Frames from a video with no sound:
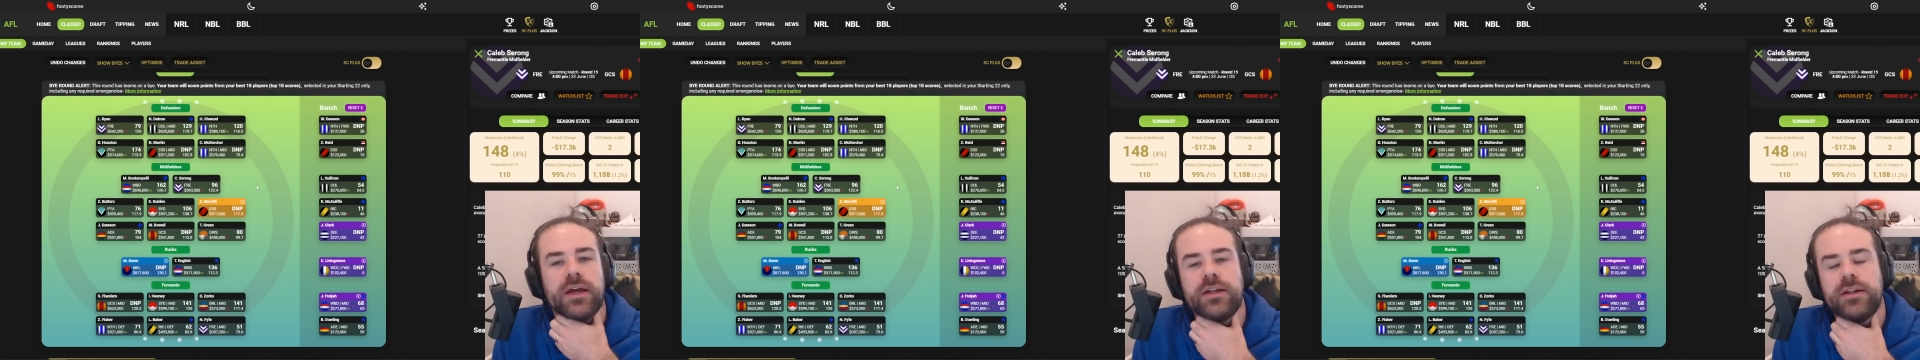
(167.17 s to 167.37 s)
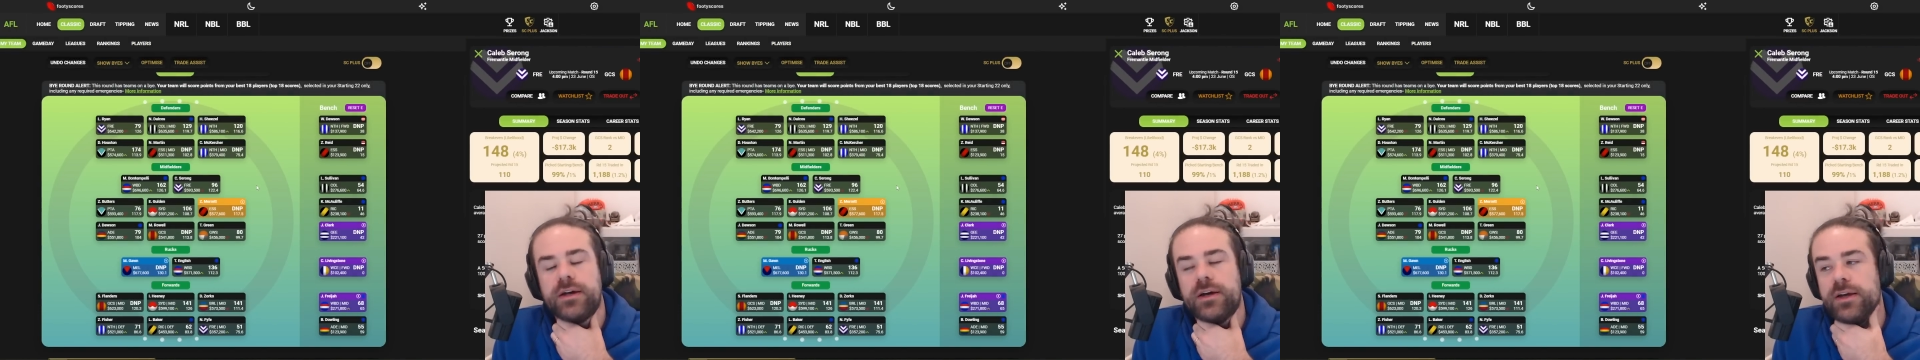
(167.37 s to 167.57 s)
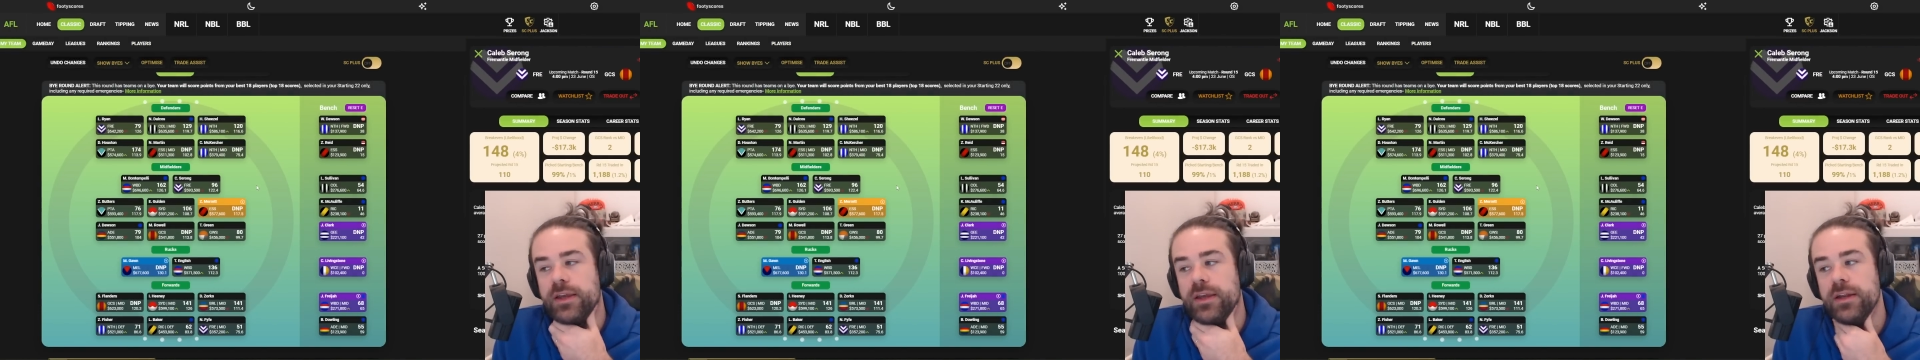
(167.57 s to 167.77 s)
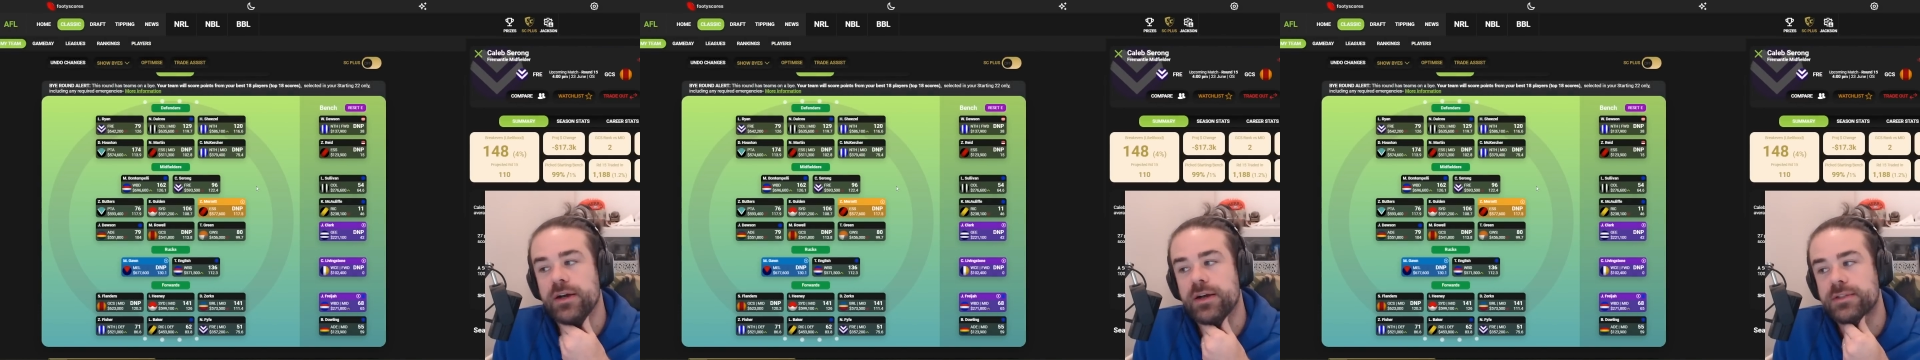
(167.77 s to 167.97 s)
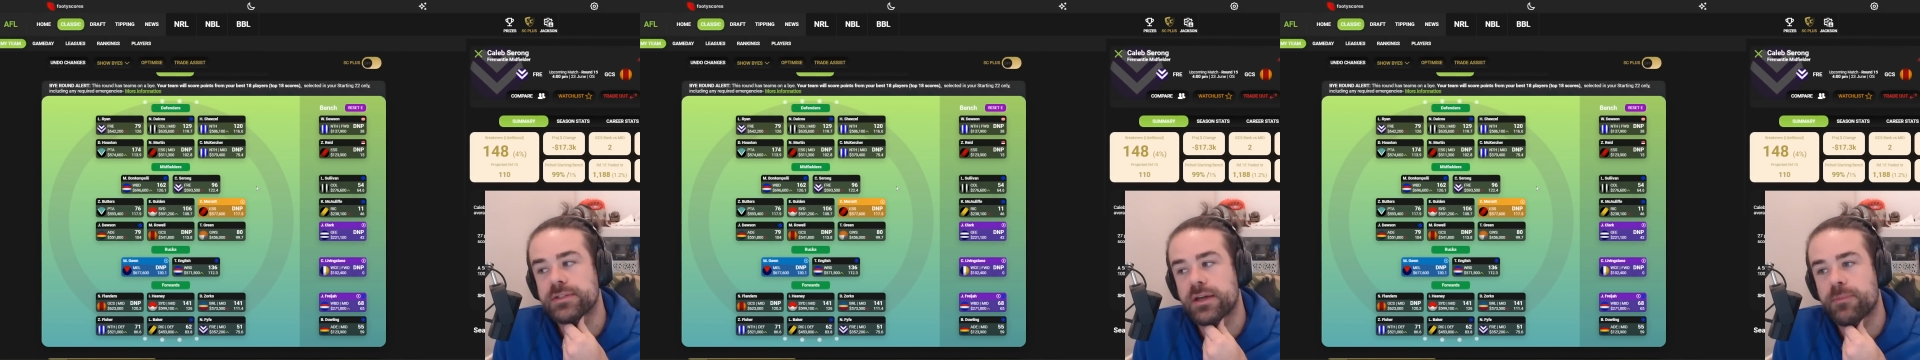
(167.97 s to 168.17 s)
And in
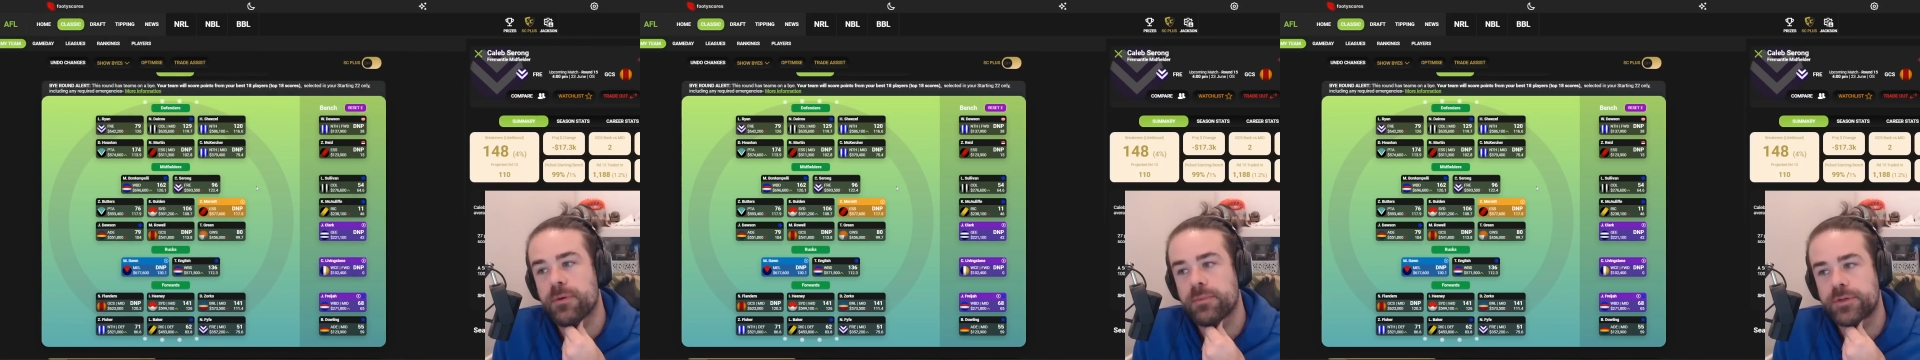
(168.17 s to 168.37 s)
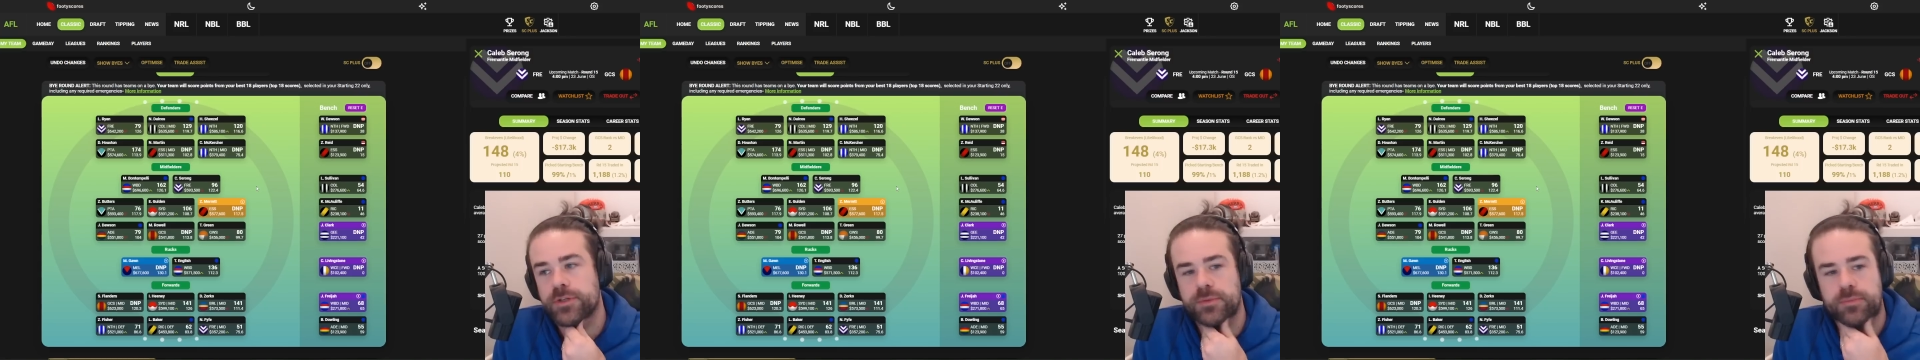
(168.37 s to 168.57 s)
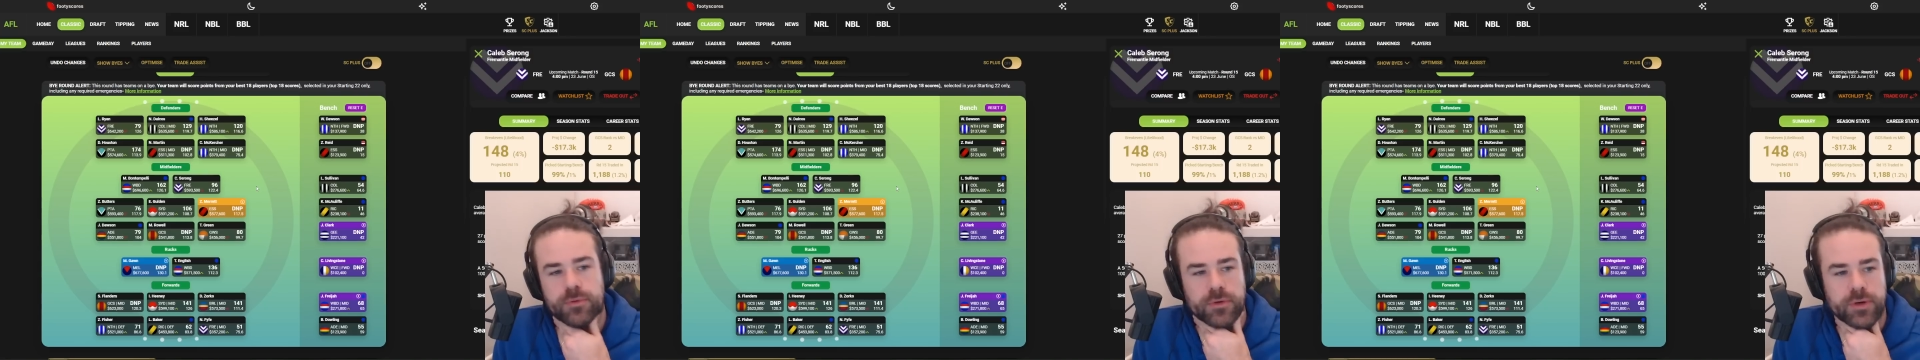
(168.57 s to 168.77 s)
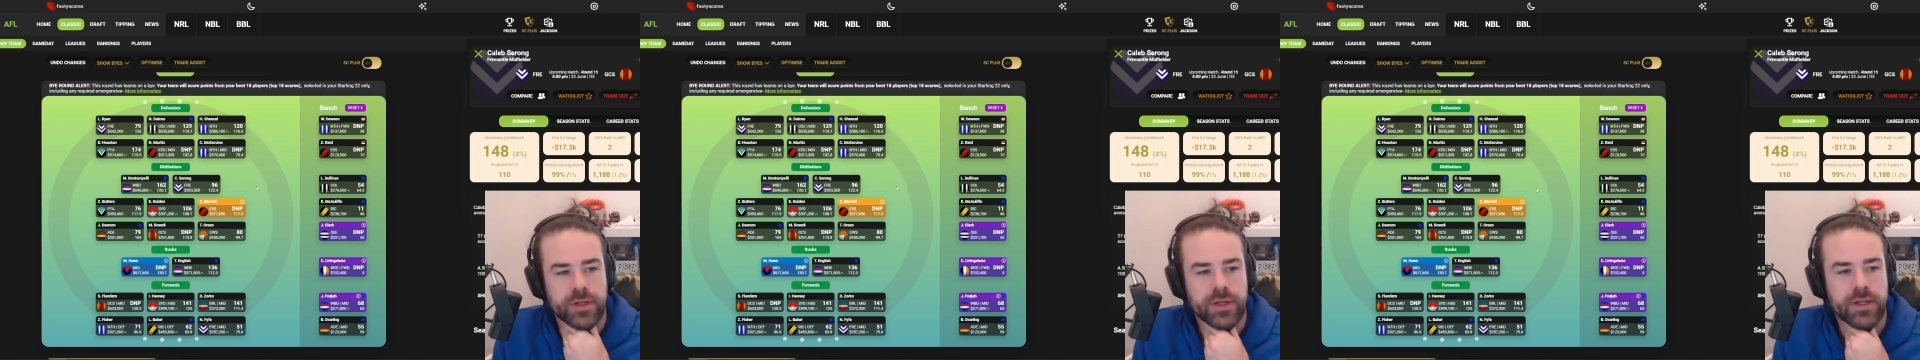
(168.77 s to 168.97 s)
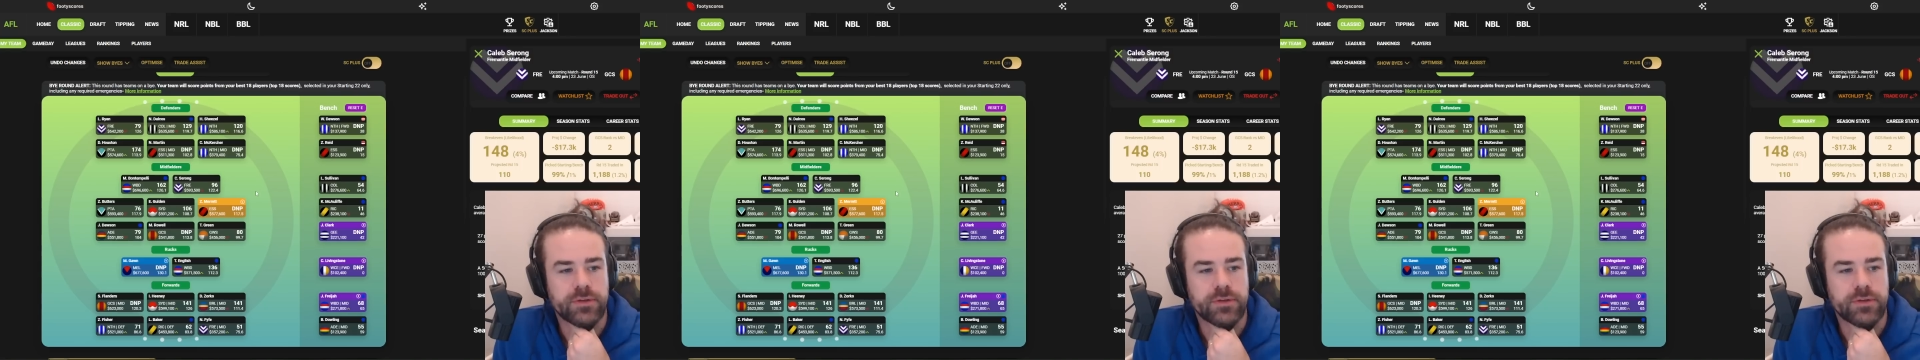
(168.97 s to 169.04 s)
hindsight, I probably should have brought in